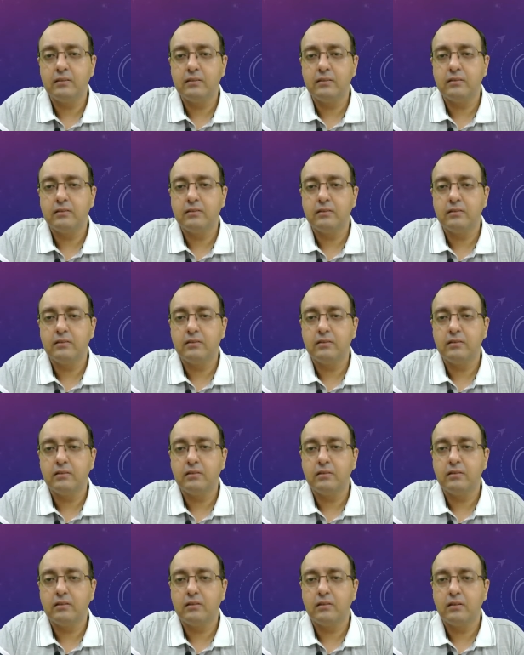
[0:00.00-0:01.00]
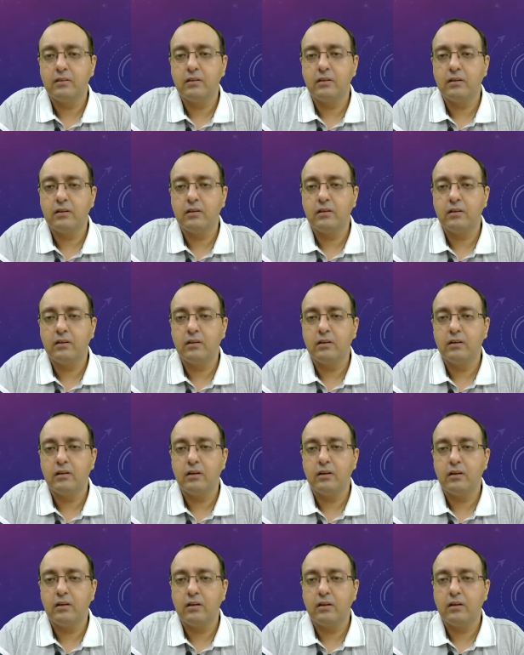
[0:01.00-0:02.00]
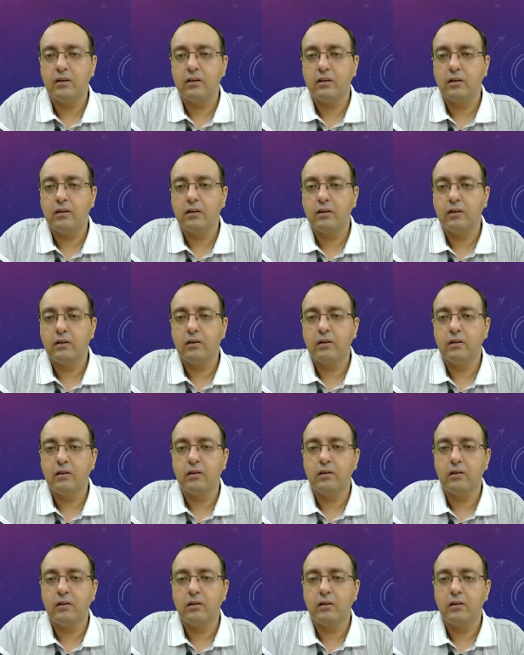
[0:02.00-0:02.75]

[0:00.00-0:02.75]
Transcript: No one is speaking in this clip.